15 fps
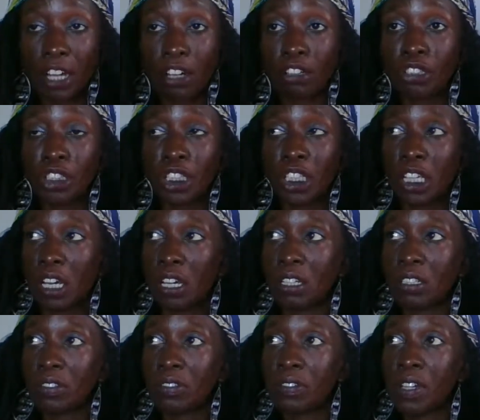energy
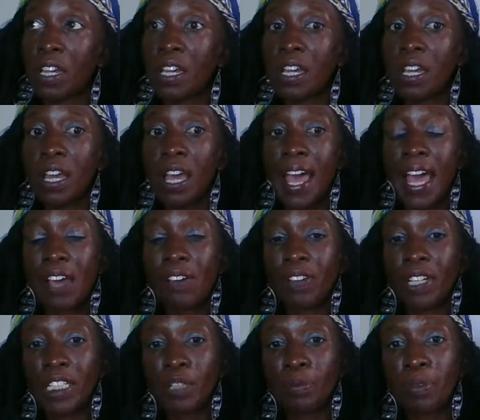of
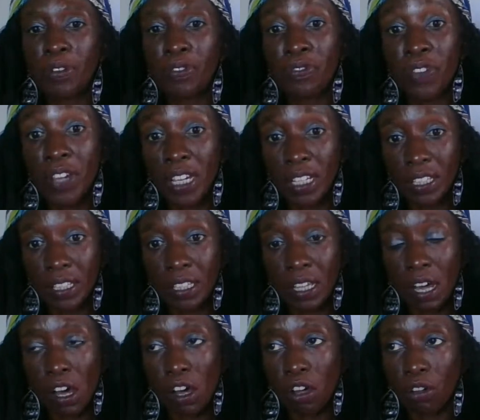having a leap of
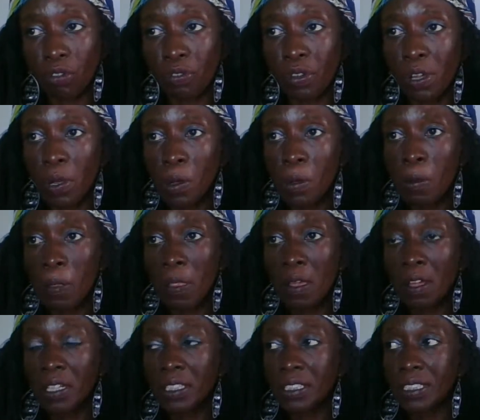faith, of
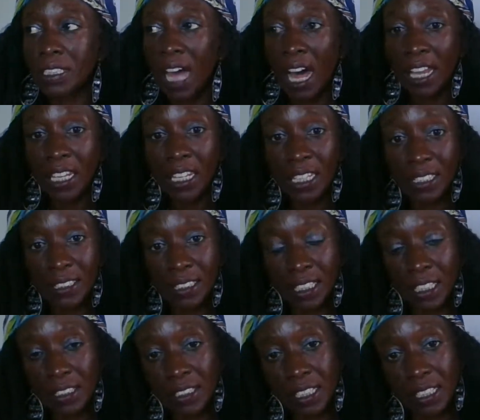not
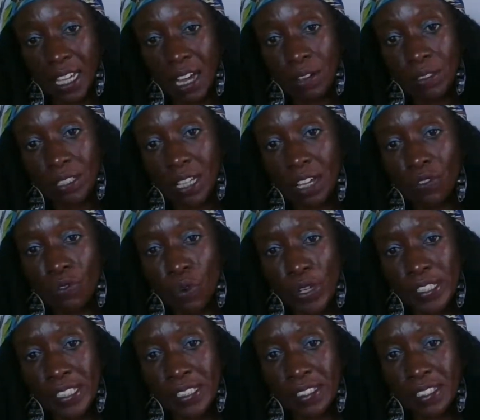listening to the outside
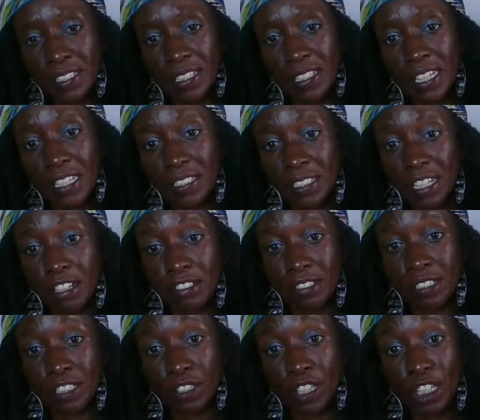voices and the
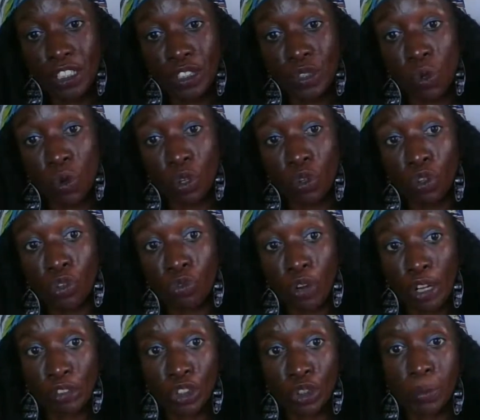naysayers and the things going on
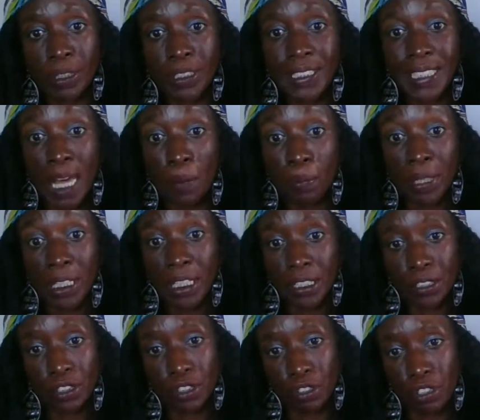around you, but tapping
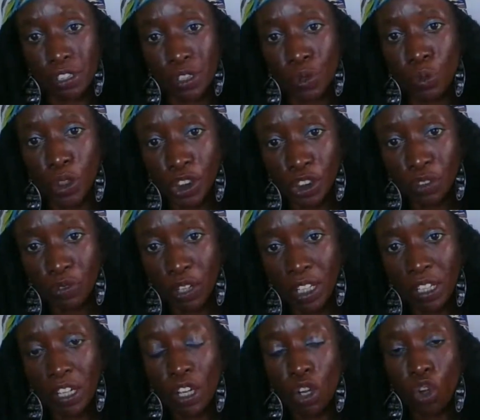into your intuition,
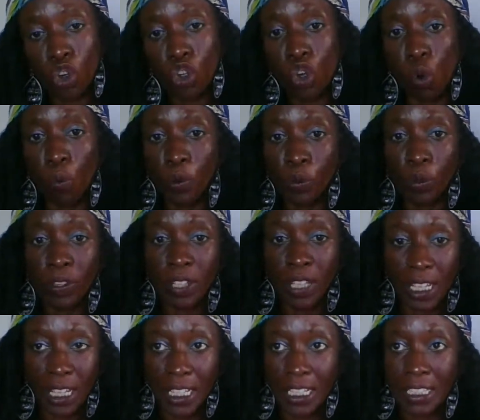right? Going
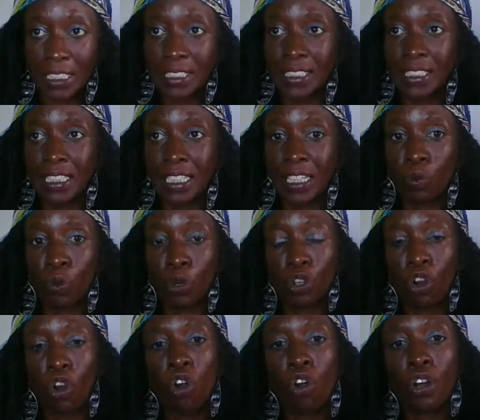within and seeing where
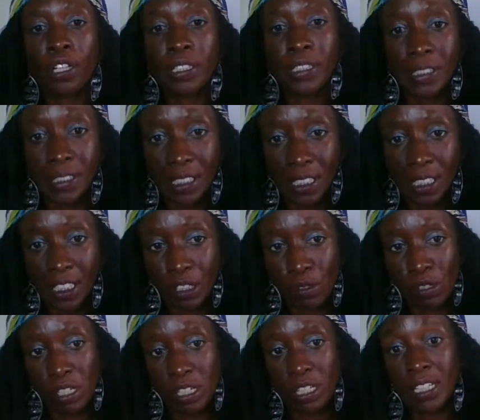your heart is leading
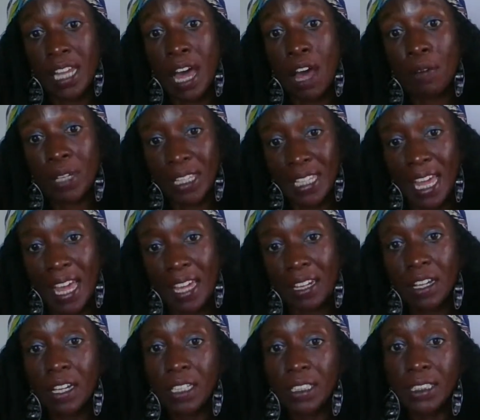you and allowing that
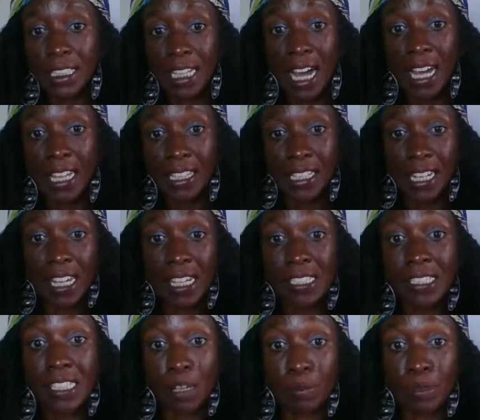to guide the
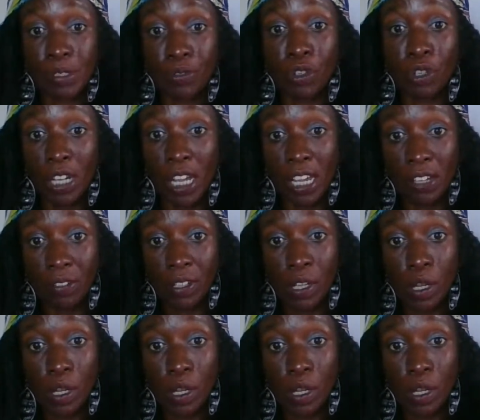next steps of your life.